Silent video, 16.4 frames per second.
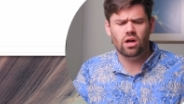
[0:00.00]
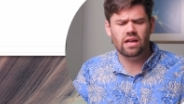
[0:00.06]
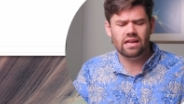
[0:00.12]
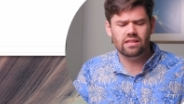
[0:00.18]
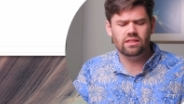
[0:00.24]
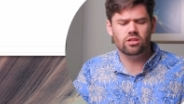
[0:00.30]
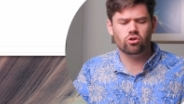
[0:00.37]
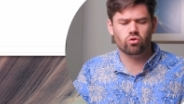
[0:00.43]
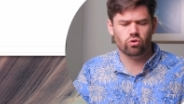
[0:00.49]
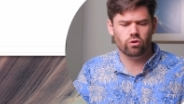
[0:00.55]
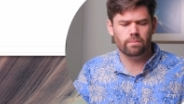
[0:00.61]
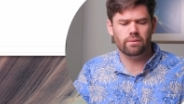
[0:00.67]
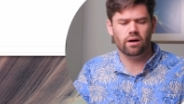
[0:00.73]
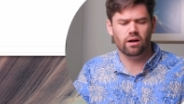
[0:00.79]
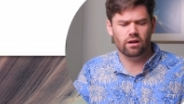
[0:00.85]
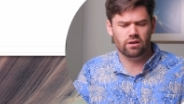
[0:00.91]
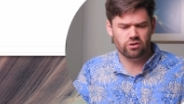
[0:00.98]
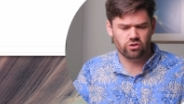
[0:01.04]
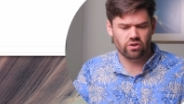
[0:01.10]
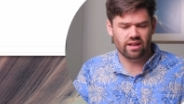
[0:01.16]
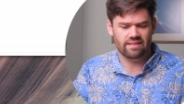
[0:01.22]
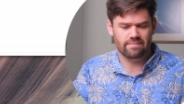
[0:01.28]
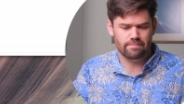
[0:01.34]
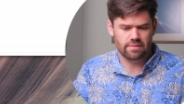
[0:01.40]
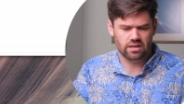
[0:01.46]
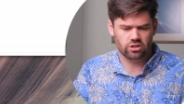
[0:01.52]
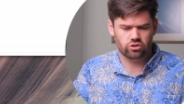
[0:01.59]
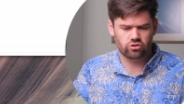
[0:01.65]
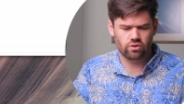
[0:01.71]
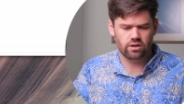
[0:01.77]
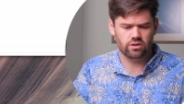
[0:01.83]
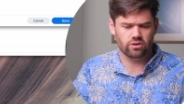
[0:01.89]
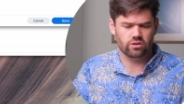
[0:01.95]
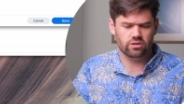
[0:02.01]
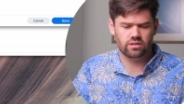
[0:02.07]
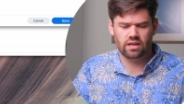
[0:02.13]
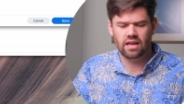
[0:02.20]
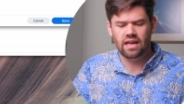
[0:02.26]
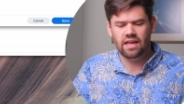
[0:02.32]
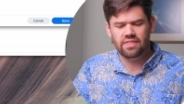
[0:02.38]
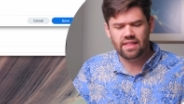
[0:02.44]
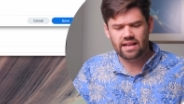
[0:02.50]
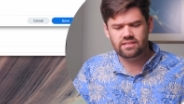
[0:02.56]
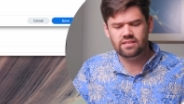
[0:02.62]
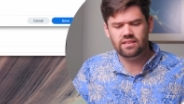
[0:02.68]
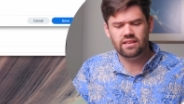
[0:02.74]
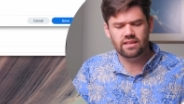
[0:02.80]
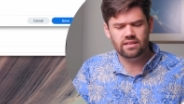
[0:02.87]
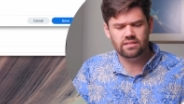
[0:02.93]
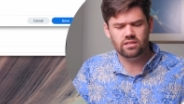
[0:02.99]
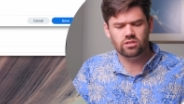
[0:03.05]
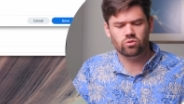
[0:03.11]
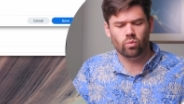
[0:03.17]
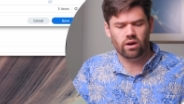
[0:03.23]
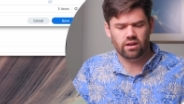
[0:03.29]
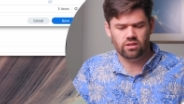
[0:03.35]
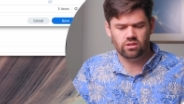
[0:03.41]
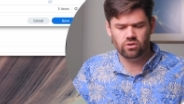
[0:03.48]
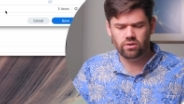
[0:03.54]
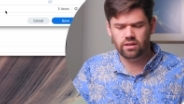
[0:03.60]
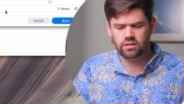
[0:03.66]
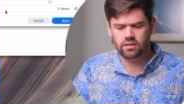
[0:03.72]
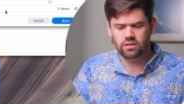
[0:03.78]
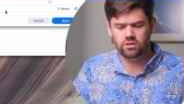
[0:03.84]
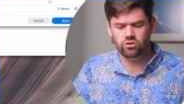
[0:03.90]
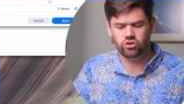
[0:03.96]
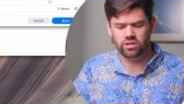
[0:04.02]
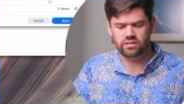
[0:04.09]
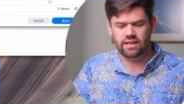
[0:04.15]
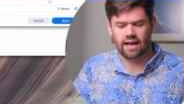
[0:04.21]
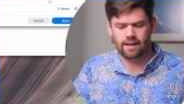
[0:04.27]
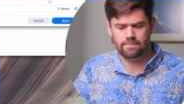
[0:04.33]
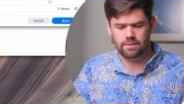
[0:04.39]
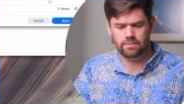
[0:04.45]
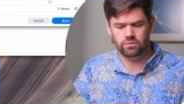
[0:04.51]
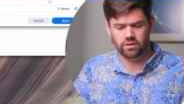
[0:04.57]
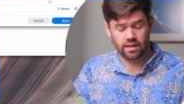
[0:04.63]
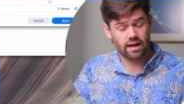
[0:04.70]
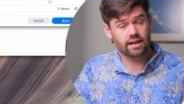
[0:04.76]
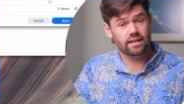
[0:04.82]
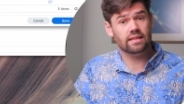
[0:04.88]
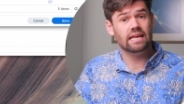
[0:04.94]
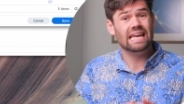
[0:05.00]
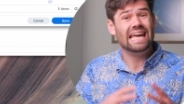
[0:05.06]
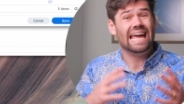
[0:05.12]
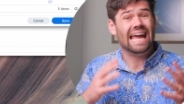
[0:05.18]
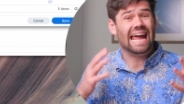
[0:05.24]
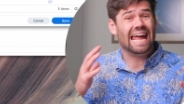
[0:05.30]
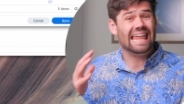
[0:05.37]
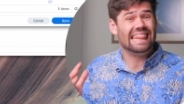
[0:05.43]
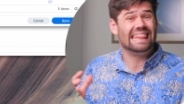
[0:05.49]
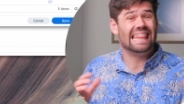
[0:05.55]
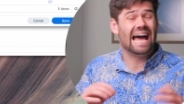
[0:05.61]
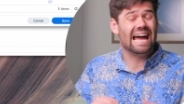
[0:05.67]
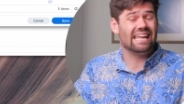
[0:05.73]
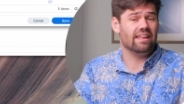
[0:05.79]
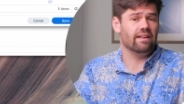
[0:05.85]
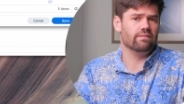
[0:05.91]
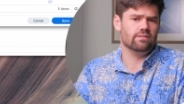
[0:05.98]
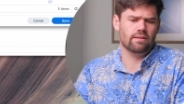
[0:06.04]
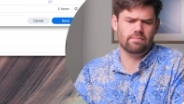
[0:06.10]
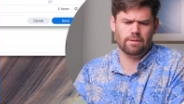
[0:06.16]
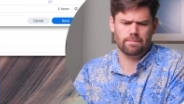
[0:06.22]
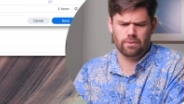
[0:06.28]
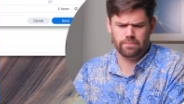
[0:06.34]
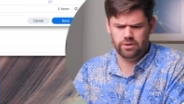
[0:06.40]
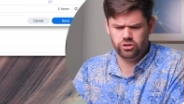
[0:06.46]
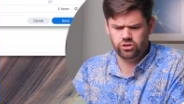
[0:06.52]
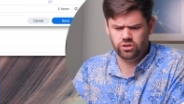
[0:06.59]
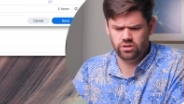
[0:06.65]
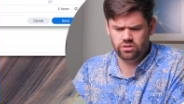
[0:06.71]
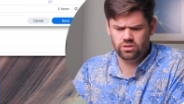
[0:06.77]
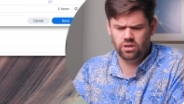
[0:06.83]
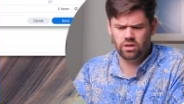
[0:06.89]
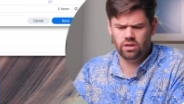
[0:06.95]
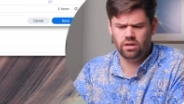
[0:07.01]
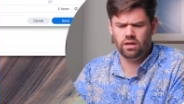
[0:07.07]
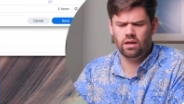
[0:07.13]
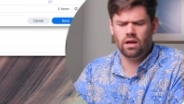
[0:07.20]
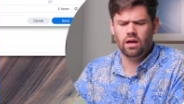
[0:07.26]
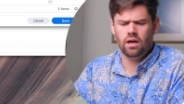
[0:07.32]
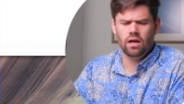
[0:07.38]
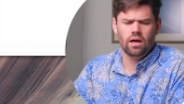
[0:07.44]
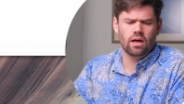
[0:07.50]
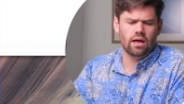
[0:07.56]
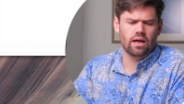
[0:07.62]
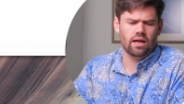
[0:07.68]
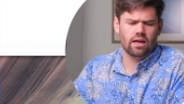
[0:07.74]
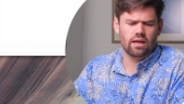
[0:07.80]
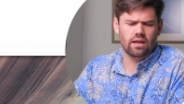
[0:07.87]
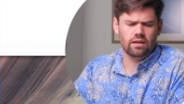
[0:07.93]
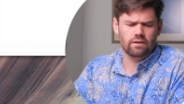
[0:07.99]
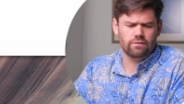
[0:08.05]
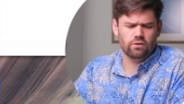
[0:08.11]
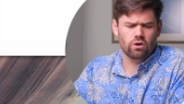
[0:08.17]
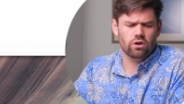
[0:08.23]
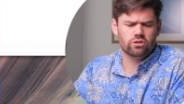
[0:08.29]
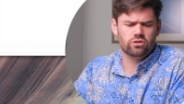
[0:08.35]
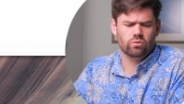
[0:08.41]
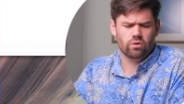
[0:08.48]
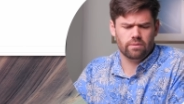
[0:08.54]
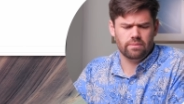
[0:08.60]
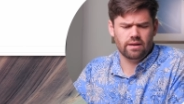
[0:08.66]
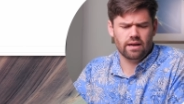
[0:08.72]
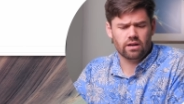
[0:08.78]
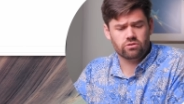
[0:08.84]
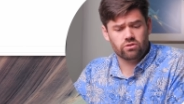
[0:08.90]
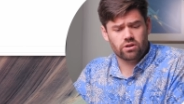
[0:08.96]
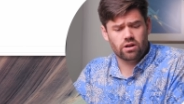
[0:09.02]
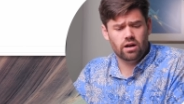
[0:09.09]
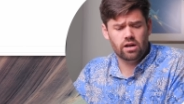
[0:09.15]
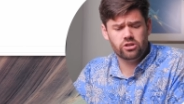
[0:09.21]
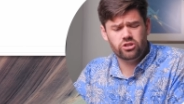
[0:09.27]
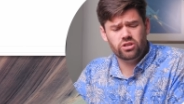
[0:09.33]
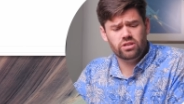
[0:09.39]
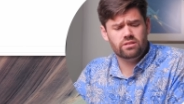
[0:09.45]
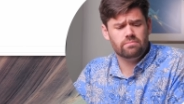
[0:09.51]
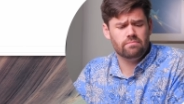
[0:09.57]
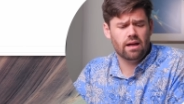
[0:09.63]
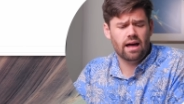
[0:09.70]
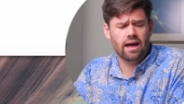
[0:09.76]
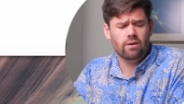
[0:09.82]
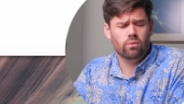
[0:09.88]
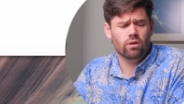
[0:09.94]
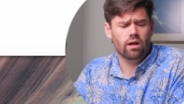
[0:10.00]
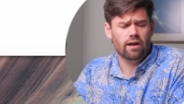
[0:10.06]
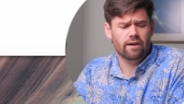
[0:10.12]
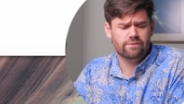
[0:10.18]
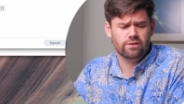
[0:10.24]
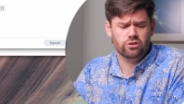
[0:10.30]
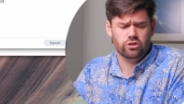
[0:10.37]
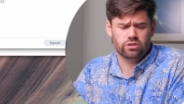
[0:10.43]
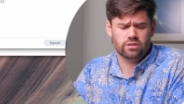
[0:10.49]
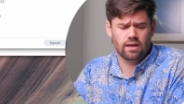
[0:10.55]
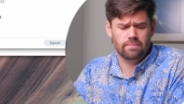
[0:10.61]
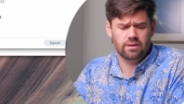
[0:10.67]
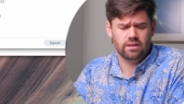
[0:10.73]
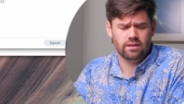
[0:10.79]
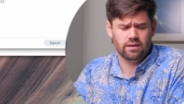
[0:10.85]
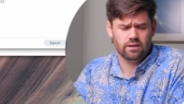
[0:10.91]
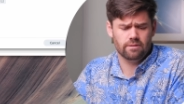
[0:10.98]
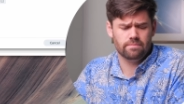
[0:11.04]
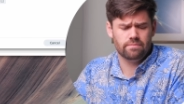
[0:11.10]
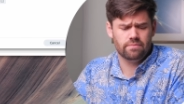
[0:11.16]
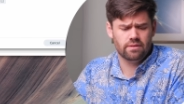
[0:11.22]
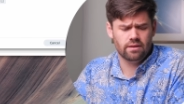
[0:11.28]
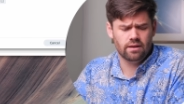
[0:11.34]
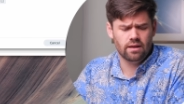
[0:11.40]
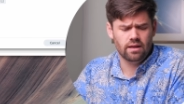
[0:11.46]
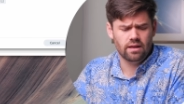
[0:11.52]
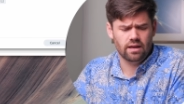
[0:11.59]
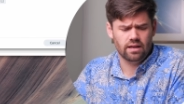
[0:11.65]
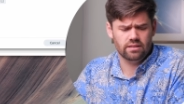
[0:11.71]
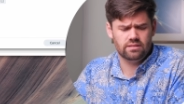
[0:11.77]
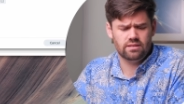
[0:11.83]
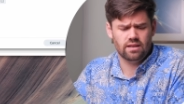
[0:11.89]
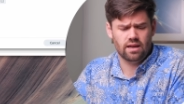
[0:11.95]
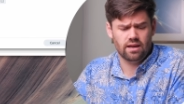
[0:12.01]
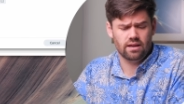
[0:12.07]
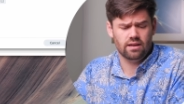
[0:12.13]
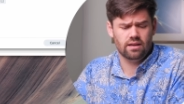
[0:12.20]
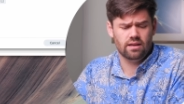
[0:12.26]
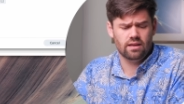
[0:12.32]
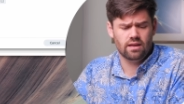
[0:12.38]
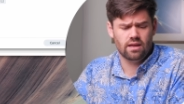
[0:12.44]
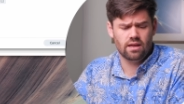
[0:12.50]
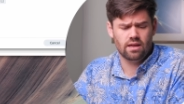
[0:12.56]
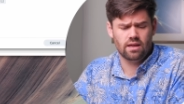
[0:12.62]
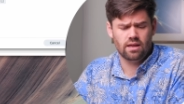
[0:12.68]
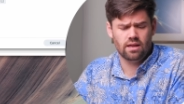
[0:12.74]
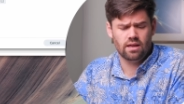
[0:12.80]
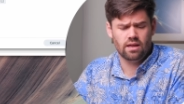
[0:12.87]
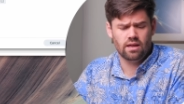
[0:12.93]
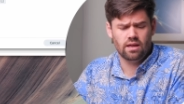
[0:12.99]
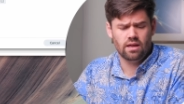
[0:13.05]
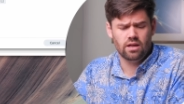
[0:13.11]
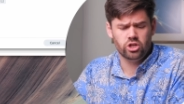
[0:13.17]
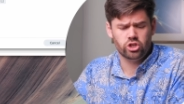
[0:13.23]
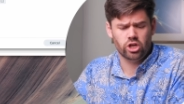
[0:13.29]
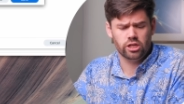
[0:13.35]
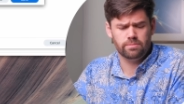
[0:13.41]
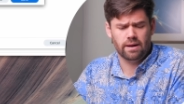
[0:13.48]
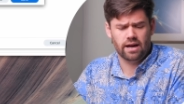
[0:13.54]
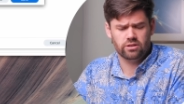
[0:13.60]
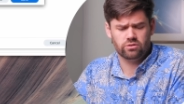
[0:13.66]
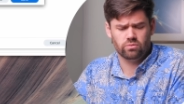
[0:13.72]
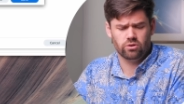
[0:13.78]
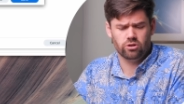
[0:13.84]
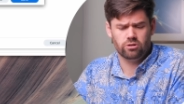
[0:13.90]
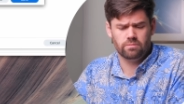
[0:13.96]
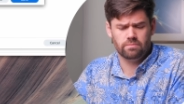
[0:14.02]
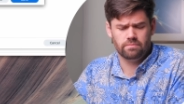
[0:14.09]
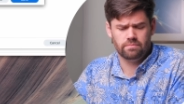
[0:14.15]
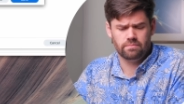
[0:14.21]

in the group under administrators. That's the easiest way to do it. You just add people to that and that gives them the permissions. If you also want to be extra cautious, I will often just come in here and say, change password,